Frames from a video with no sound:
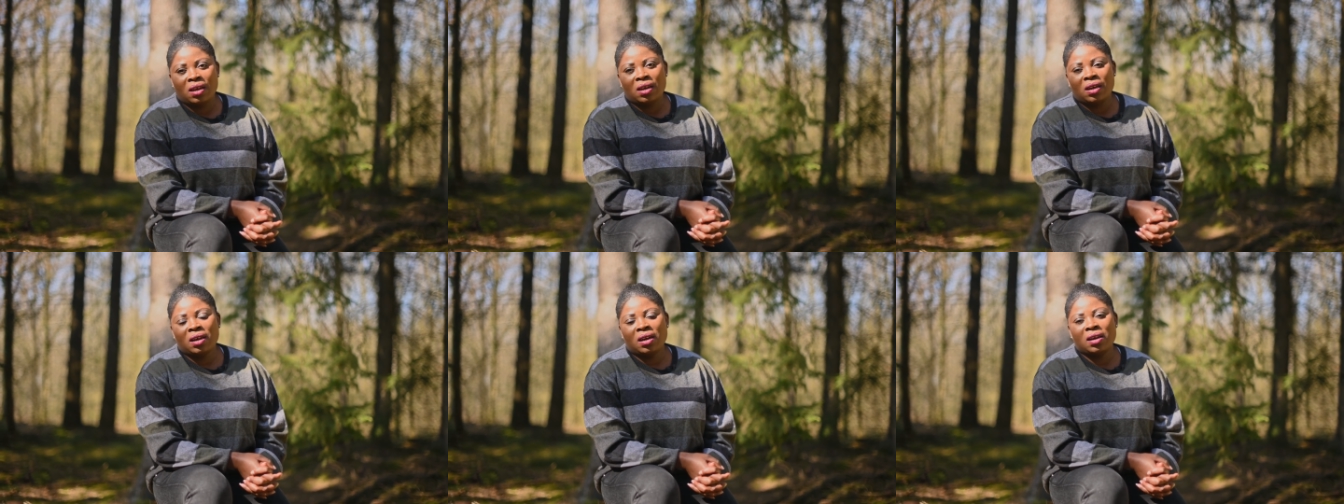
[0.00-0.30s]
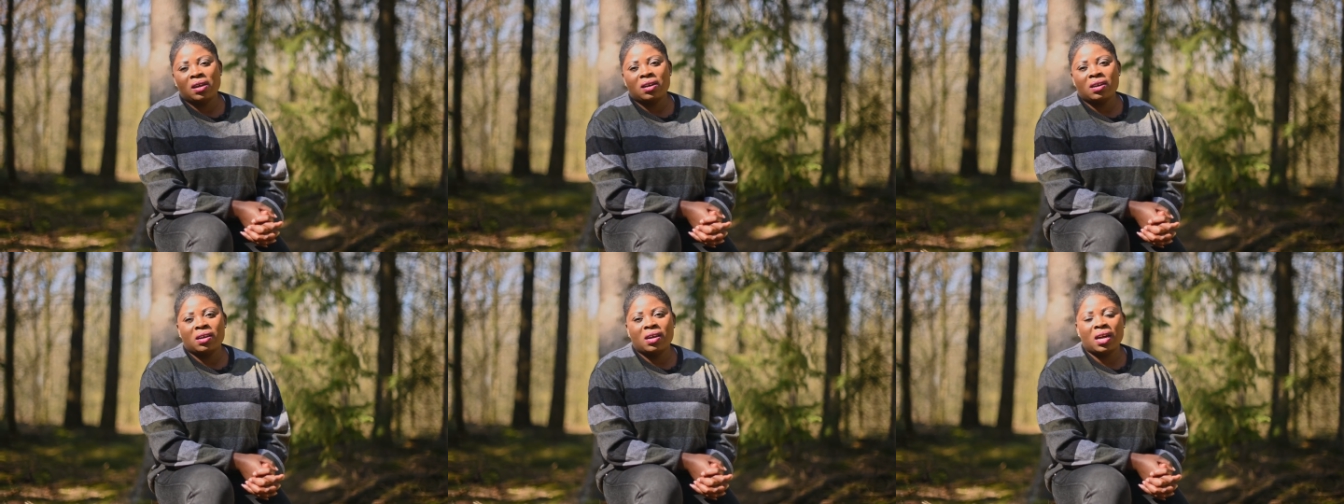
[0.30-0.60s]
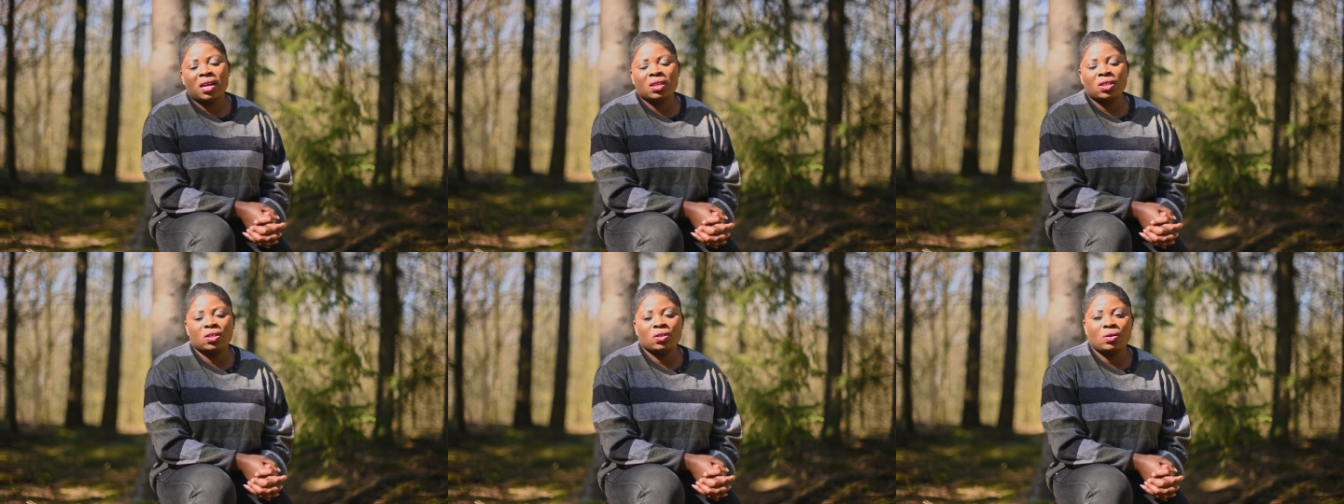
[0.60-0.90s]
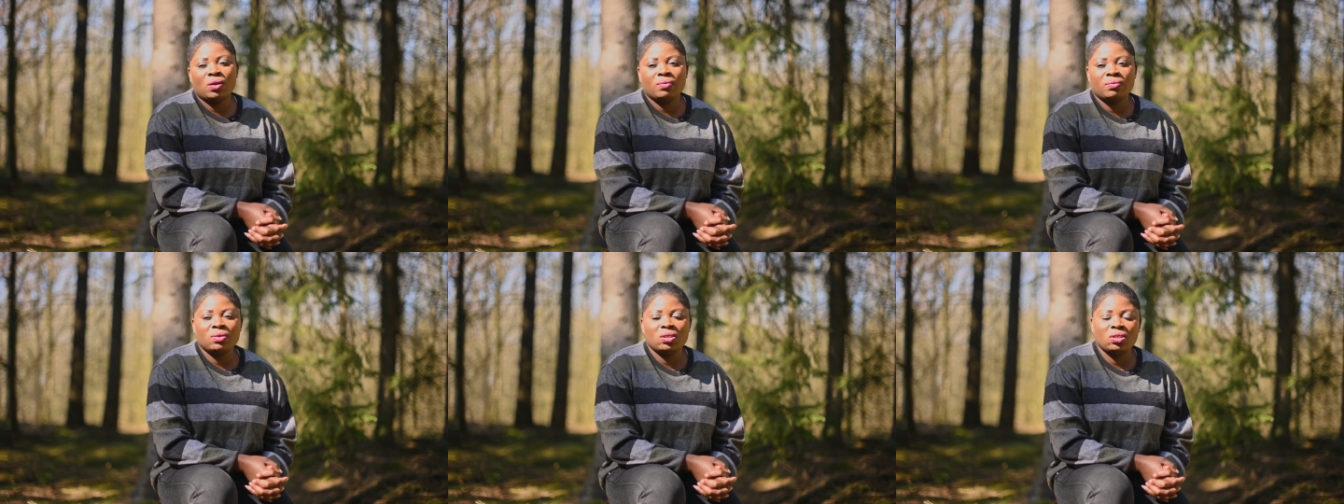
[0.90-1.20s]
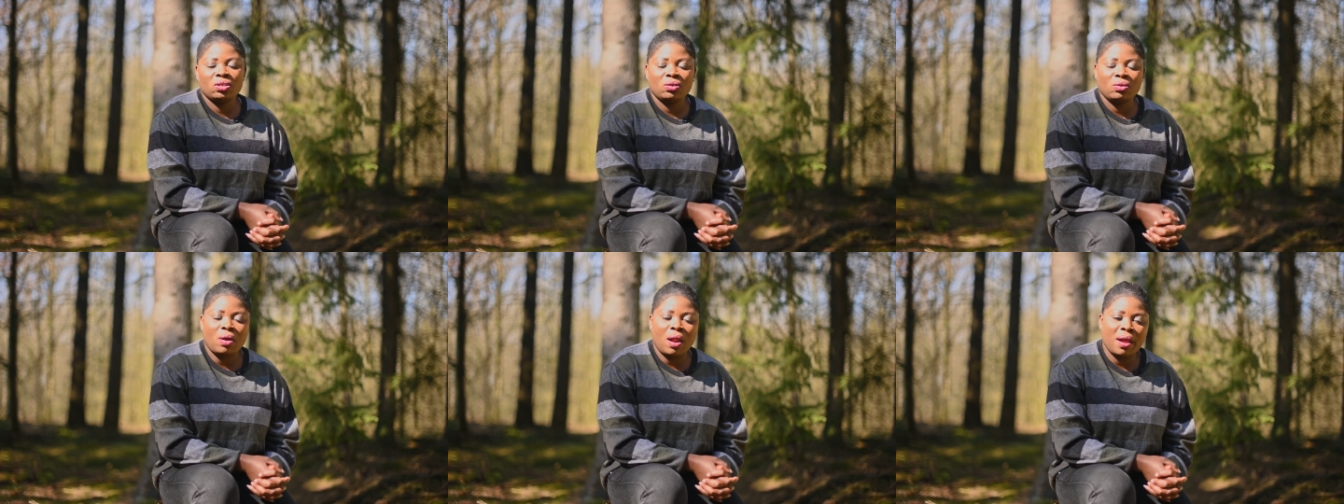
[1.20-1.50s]
as you have
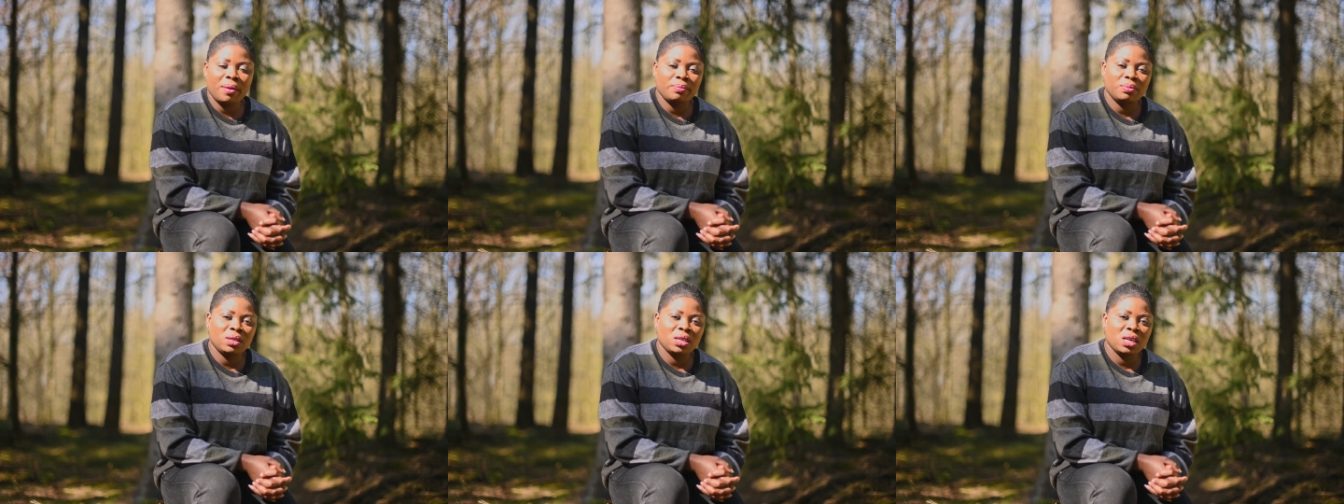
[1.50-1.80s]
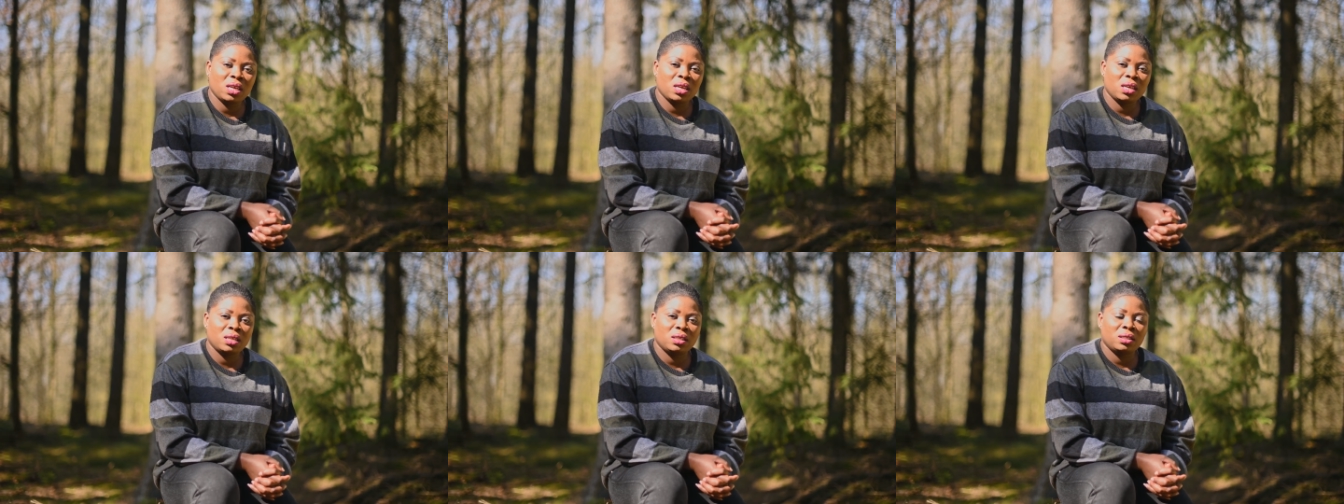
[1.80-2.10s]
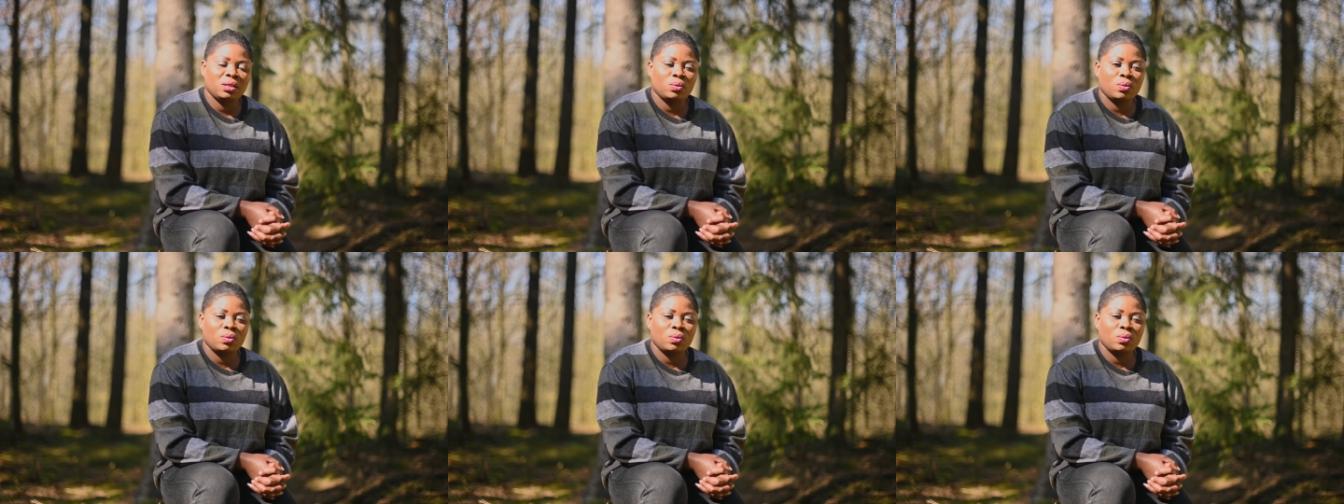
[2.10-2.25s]
described it.